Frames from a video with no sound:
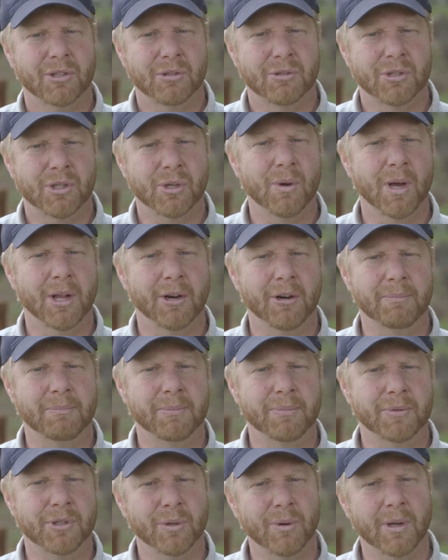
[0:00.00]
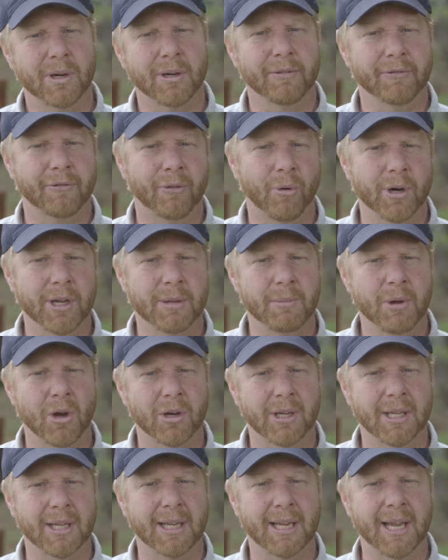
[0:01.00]
240
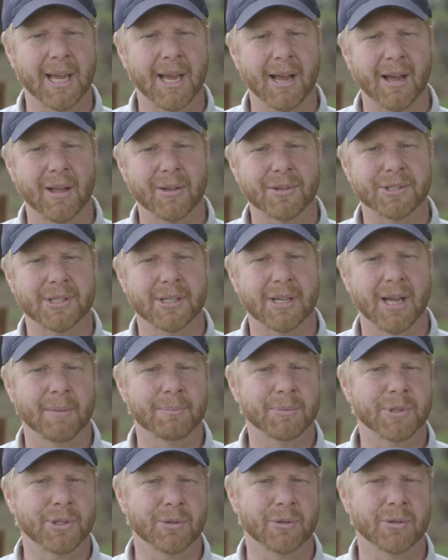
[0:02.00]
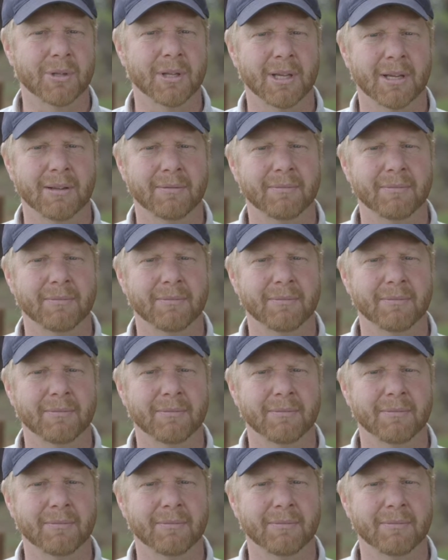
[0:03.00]
milking cows up to the